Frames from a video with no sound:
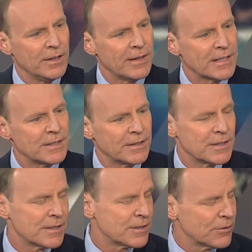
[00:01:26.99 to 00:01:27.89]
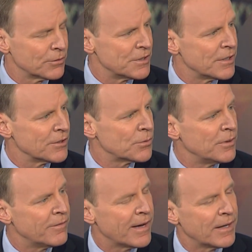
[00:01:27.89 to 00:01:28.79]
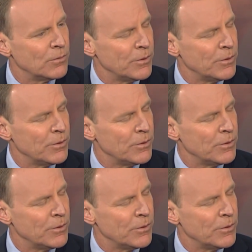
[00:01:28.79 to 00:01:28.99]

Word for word: That's the consistent results we've had.